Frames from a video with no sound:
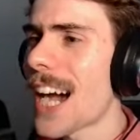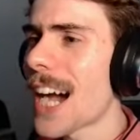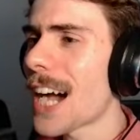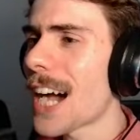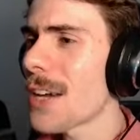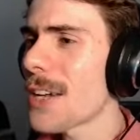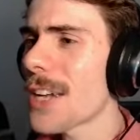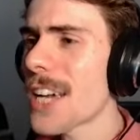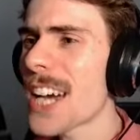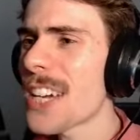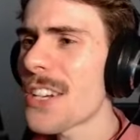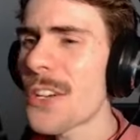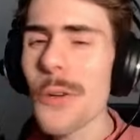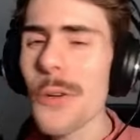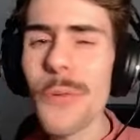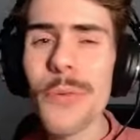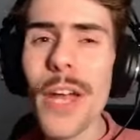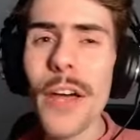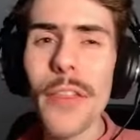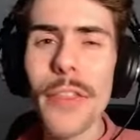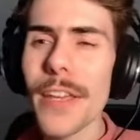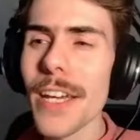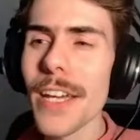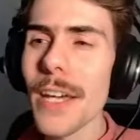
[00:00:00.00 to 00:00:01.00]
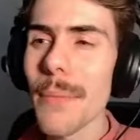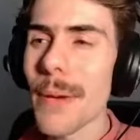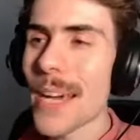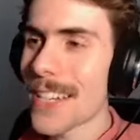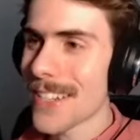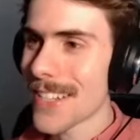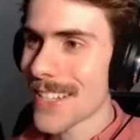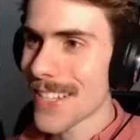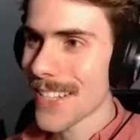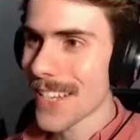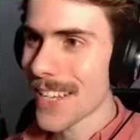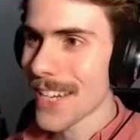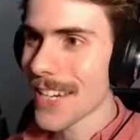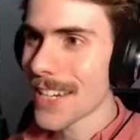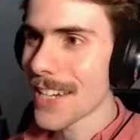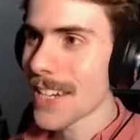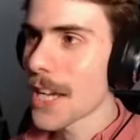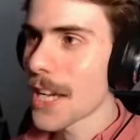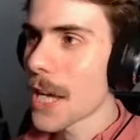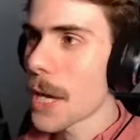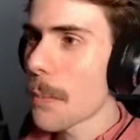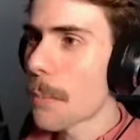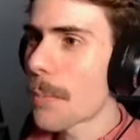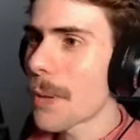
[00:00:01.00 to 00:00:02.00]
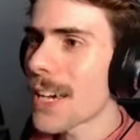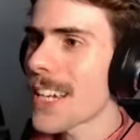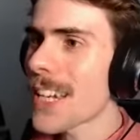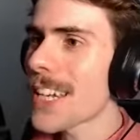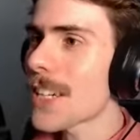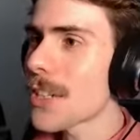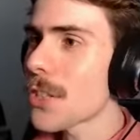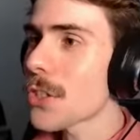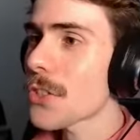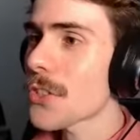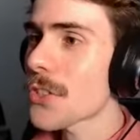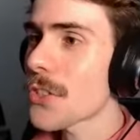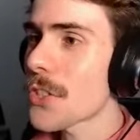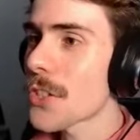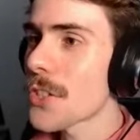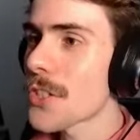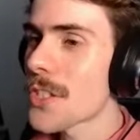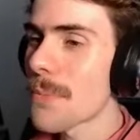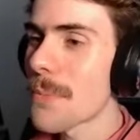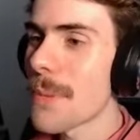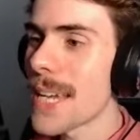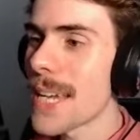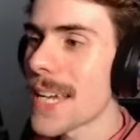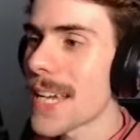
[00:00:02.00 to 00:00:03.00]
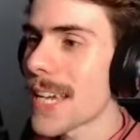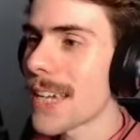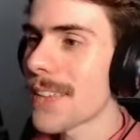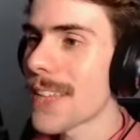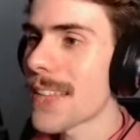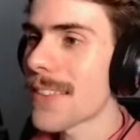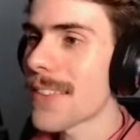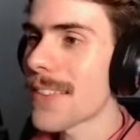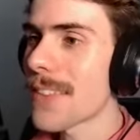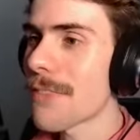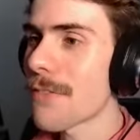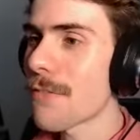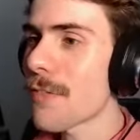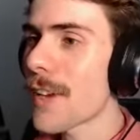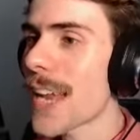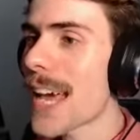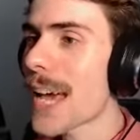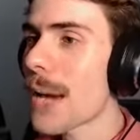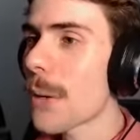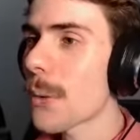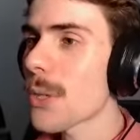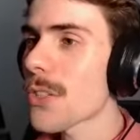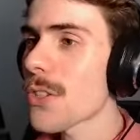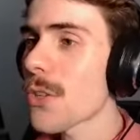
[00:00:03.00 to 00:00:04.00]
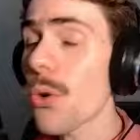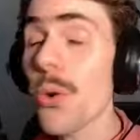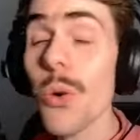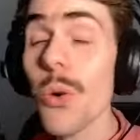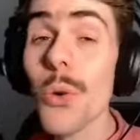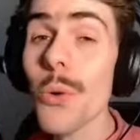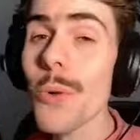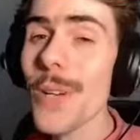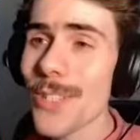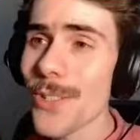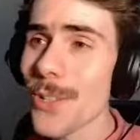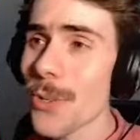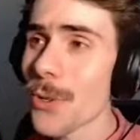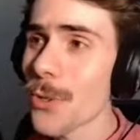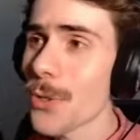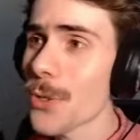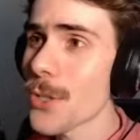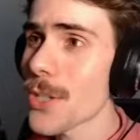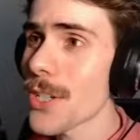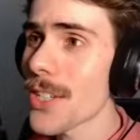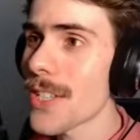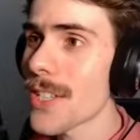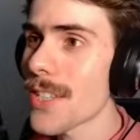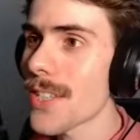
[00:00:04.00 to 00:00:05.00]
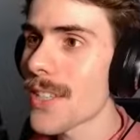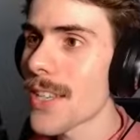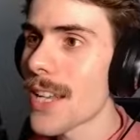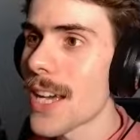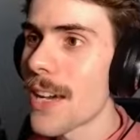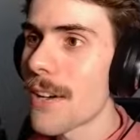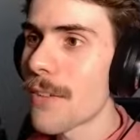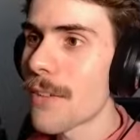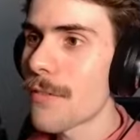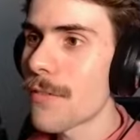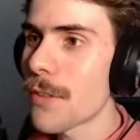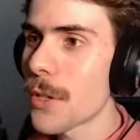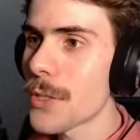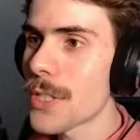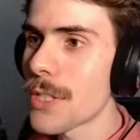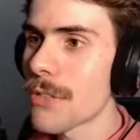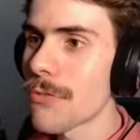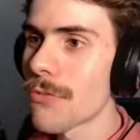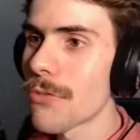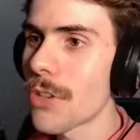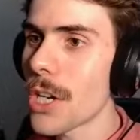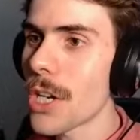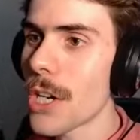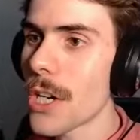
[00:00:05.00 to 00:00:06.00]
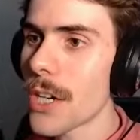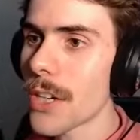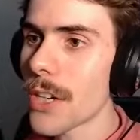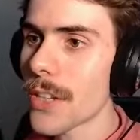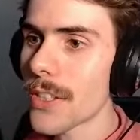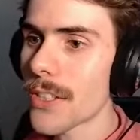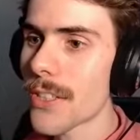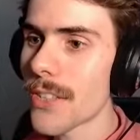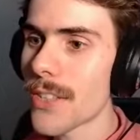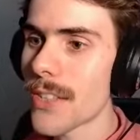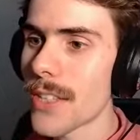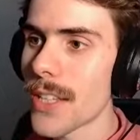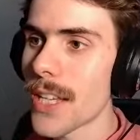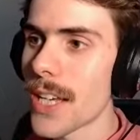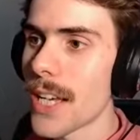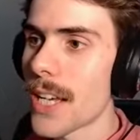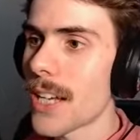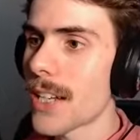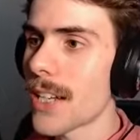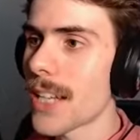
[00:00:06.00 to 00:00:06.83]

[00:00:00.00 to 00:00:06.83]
I know nothing about design, but it looks good to me. And then the flowers are always gorgeous. Floaty rocks.